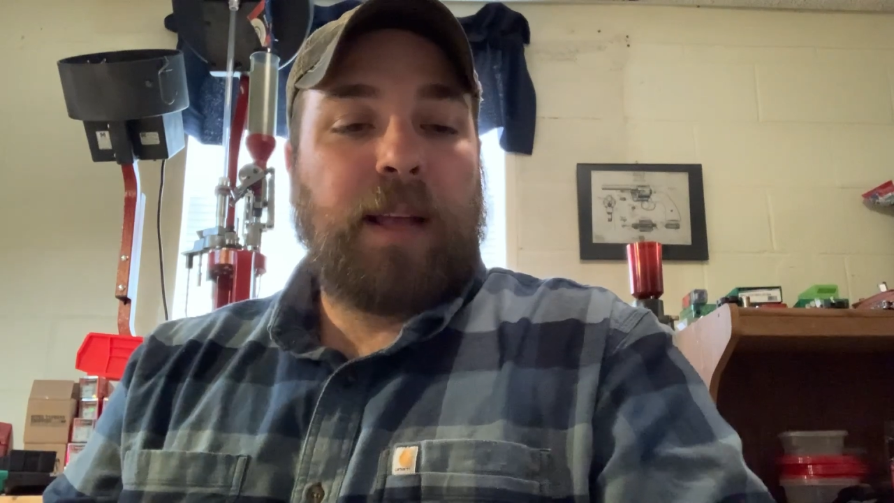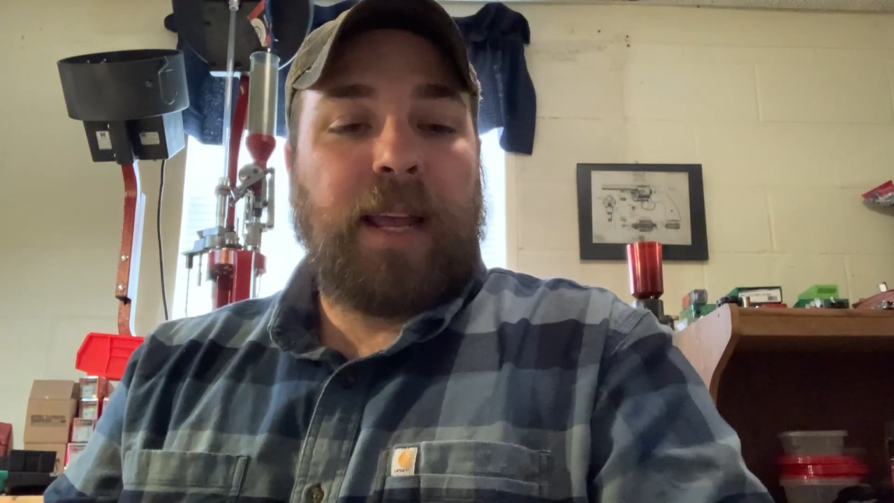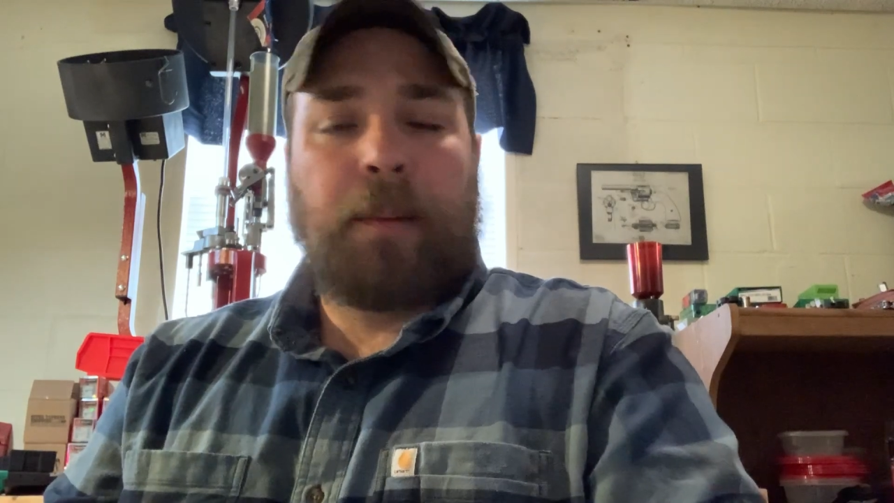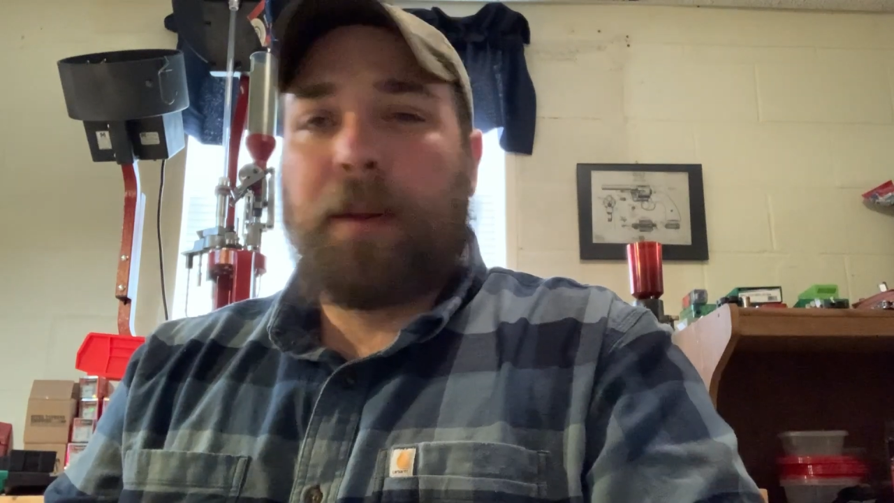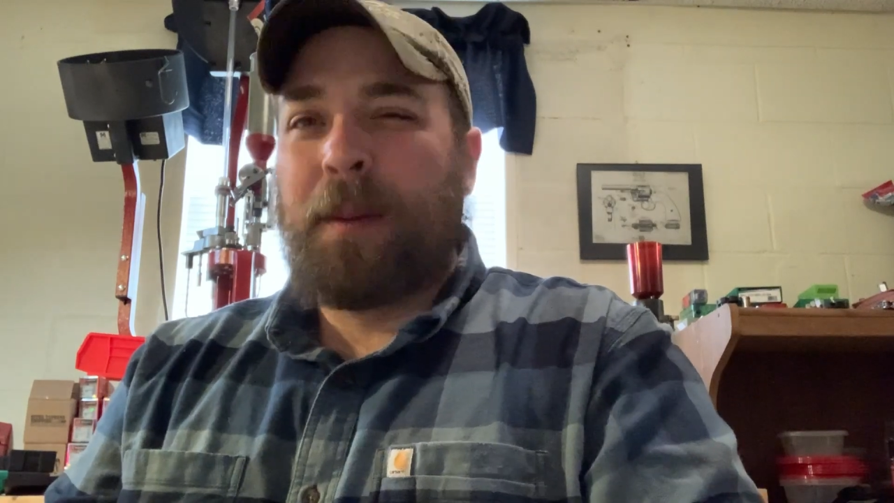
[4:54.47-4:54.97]

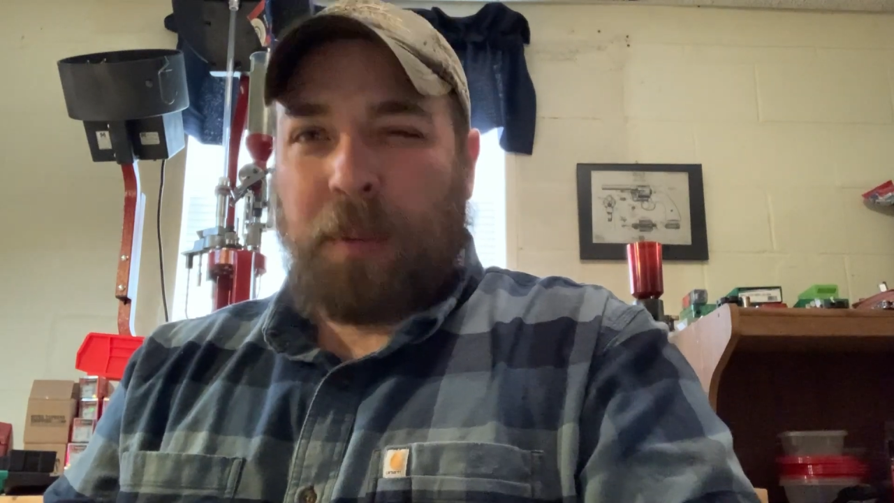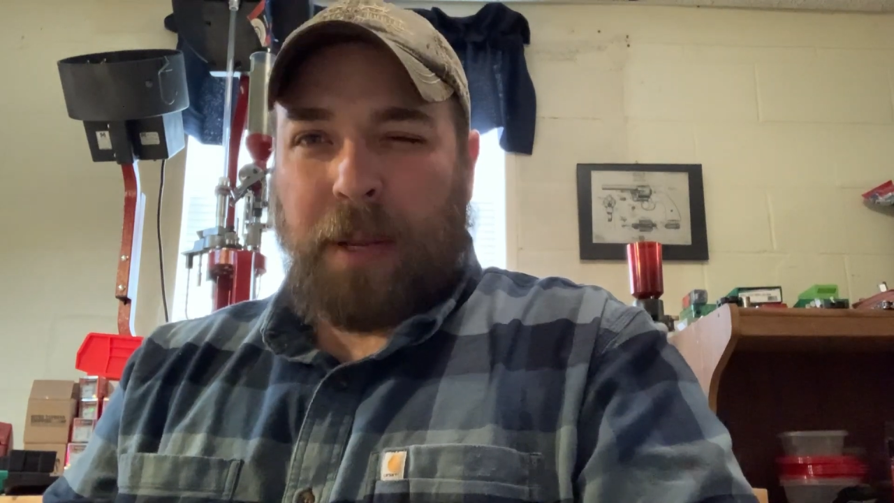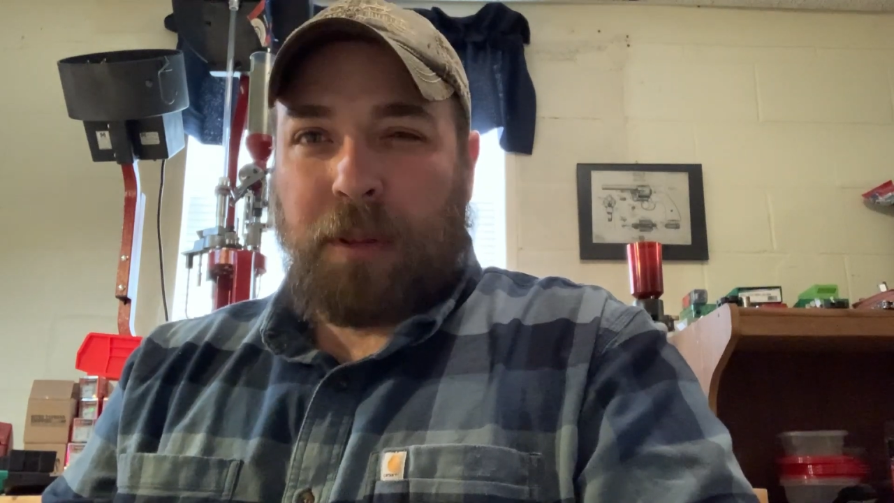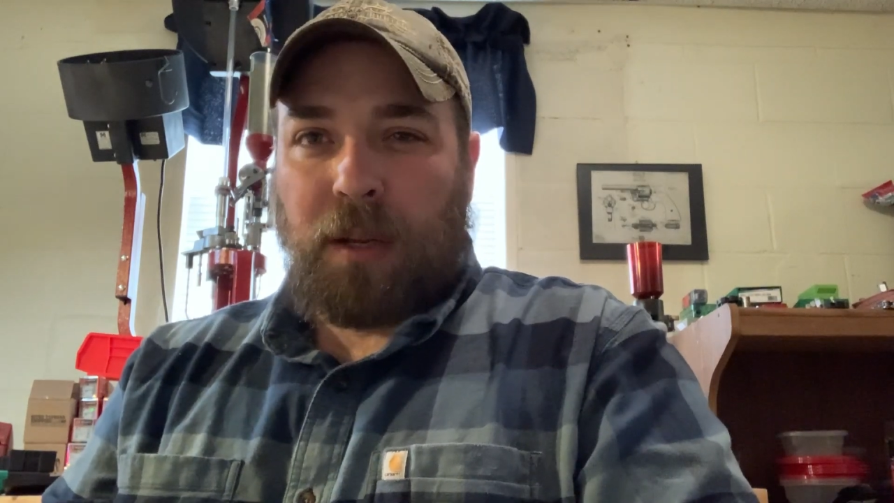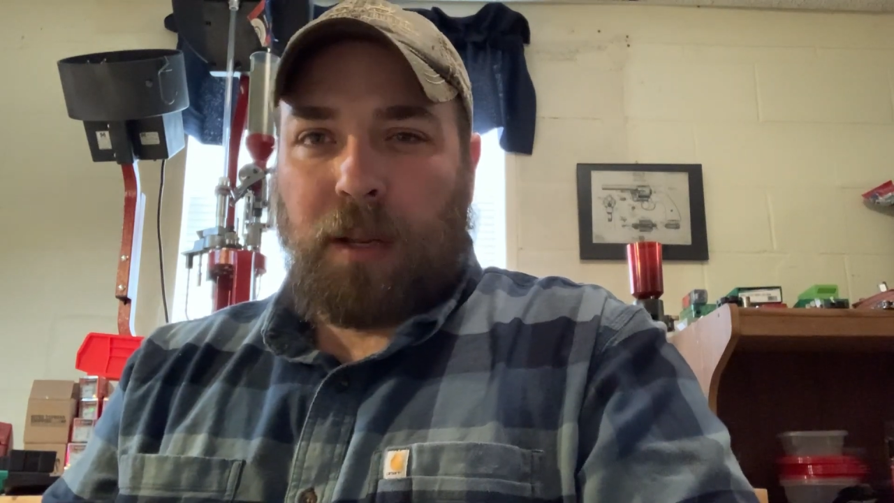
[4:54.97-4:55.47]
and then play
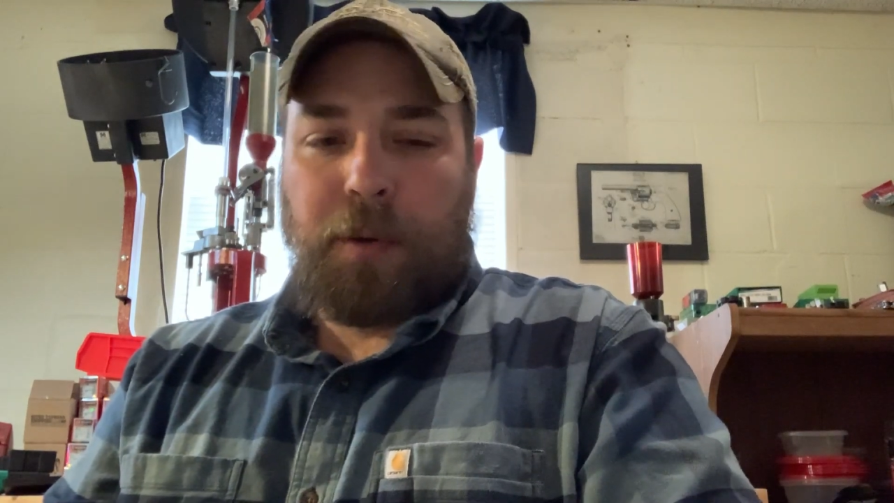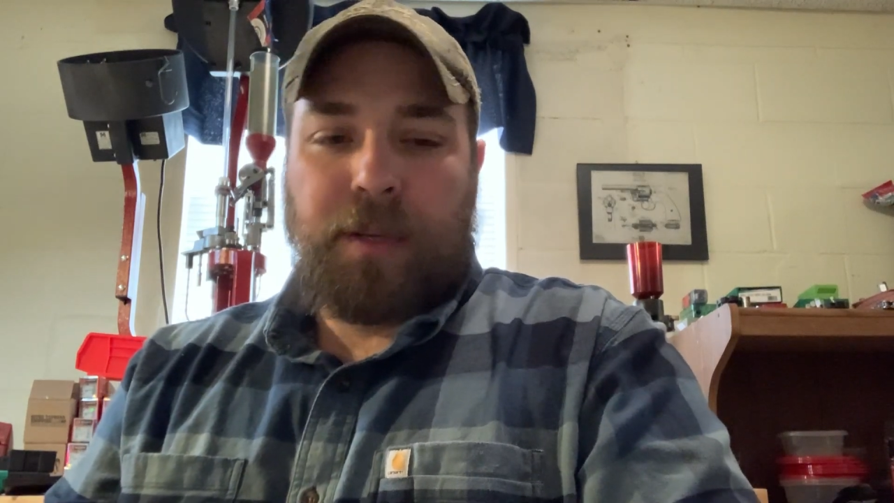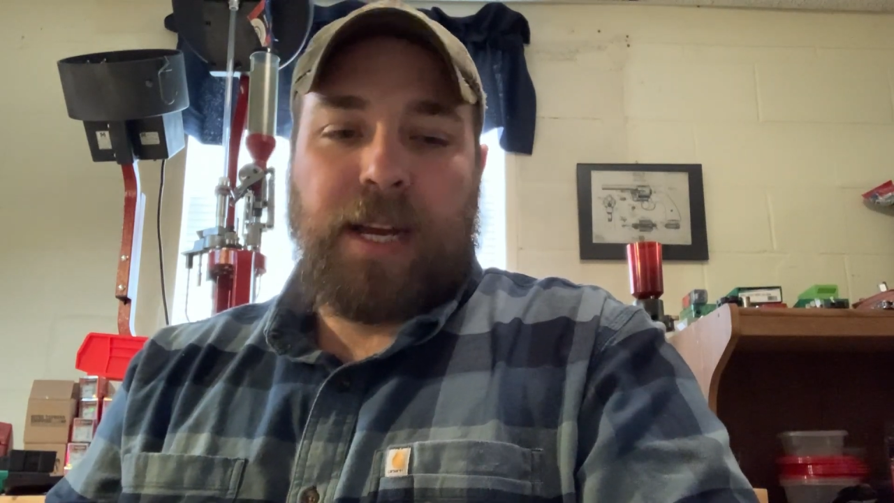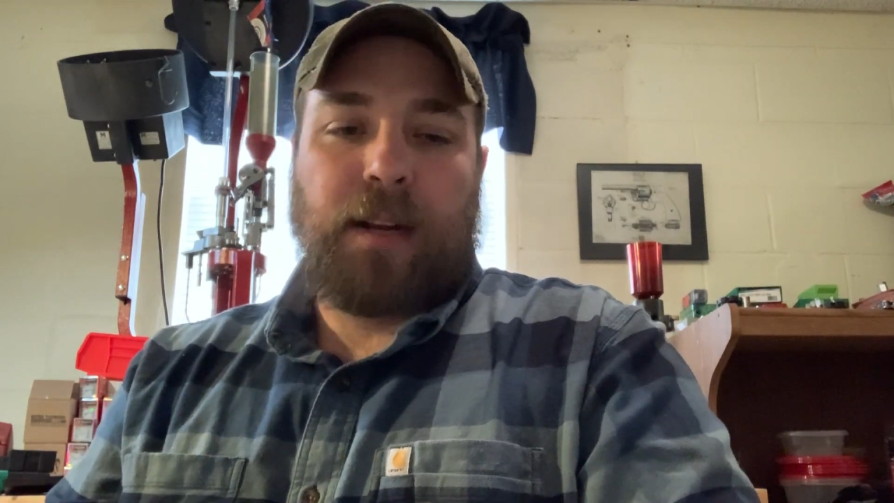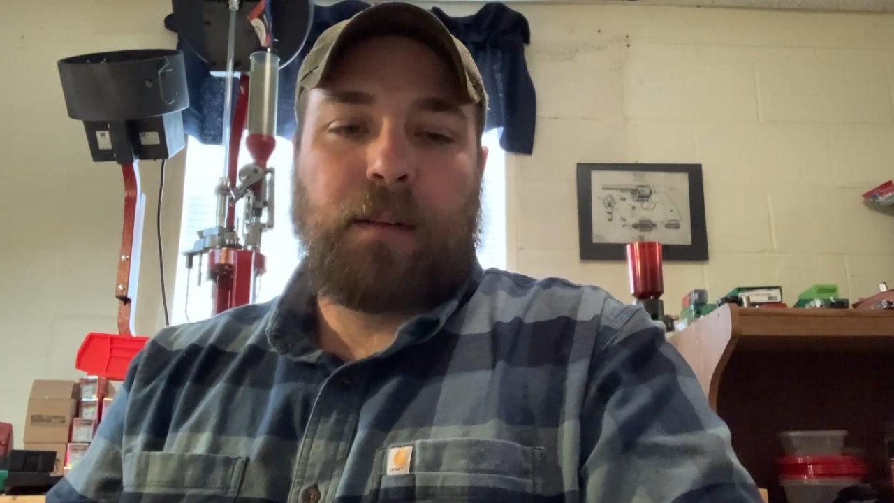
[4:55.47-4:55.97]
with the load
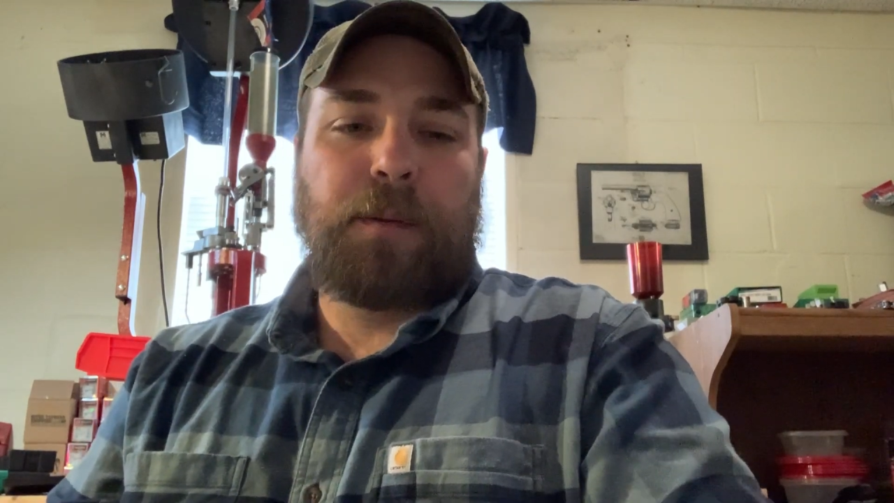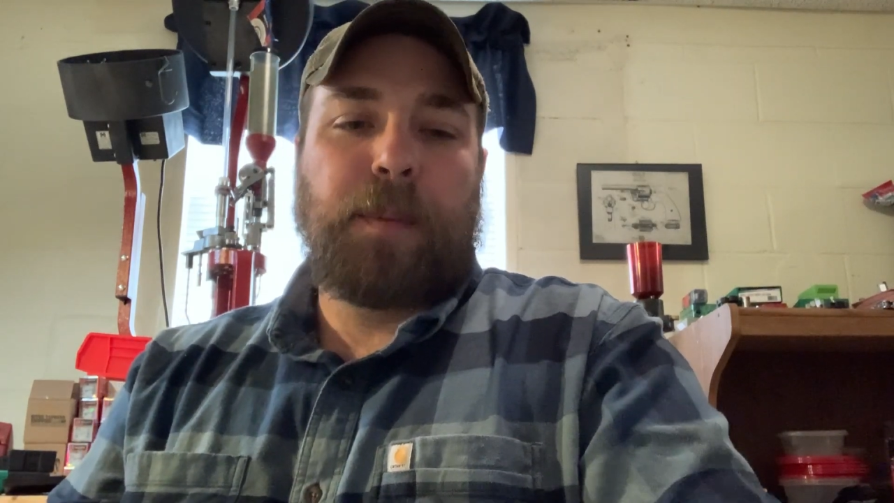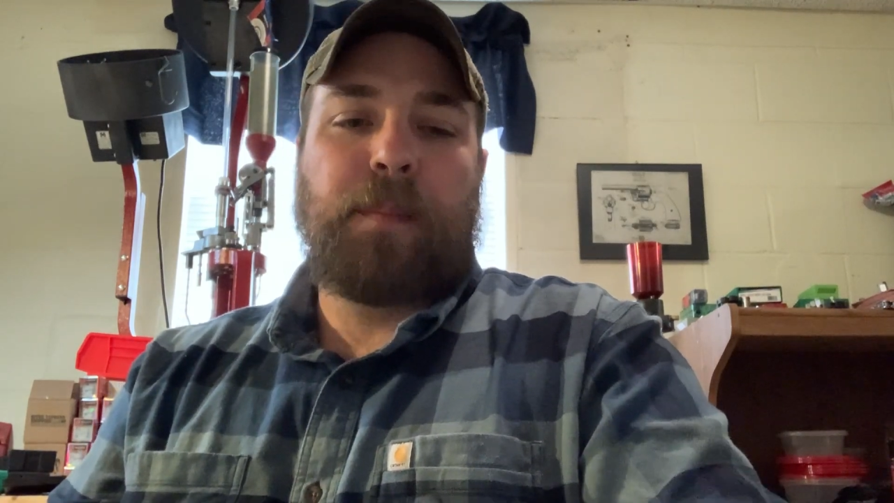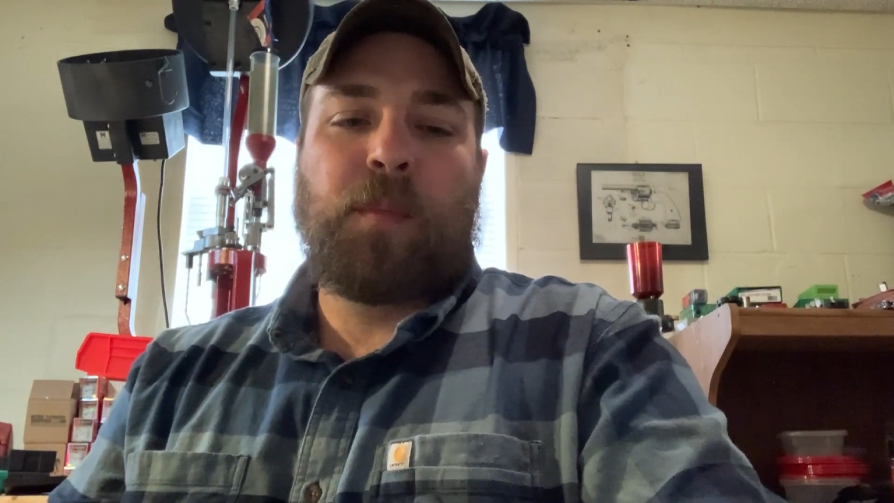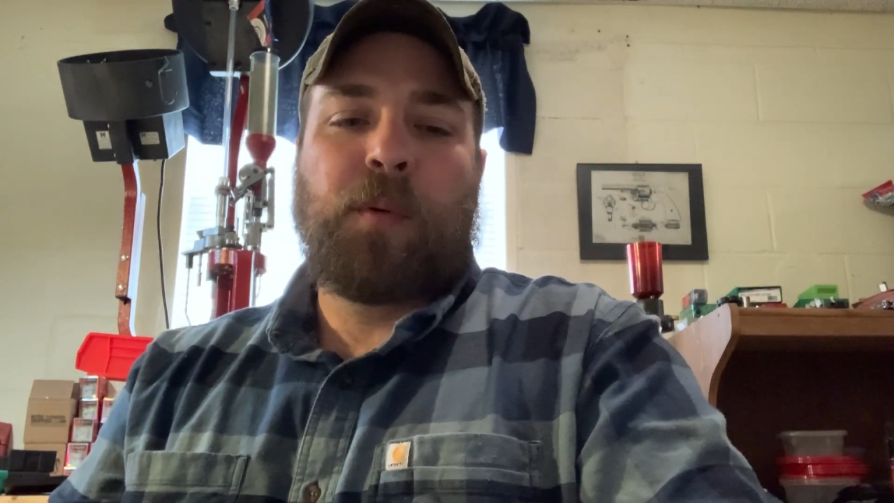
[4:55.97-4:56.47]
data a little
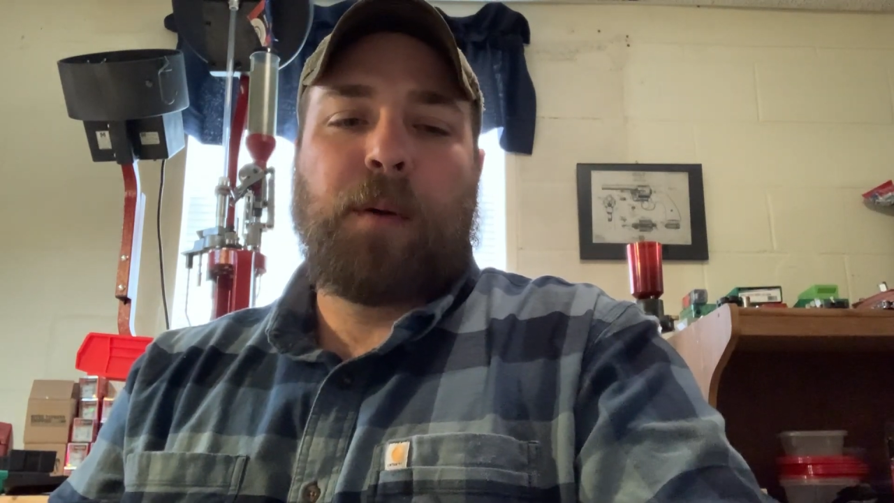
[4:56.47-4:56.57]
bit more.